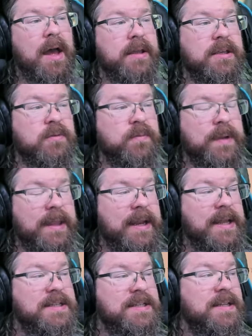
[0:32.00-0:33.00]
He really
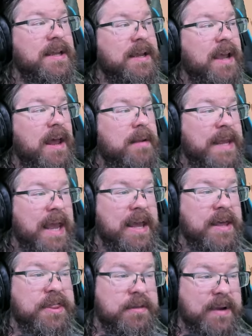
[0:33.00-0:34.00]
needs to kind of be
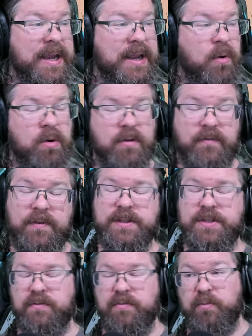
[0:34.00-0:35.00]
A3 in order for
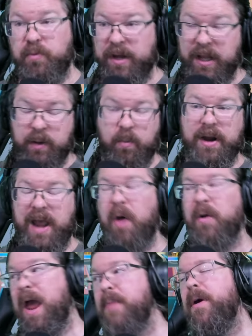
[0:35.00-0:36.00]
this to really work
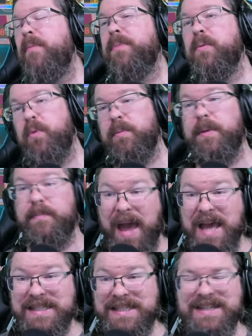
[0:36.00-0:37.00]
out. MLB would be
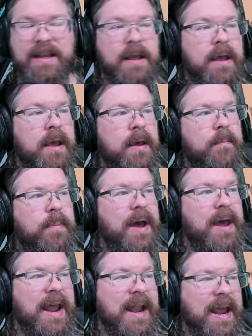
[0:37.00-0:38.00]
best,
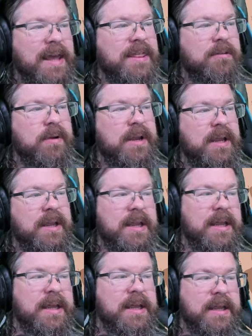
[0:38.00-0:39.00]
but at A3,
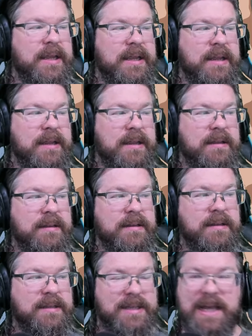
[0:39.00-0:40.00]

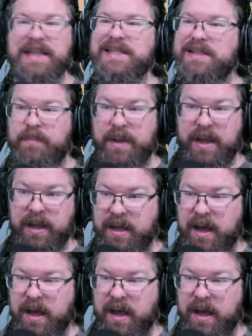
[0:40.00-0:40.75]
he gets a big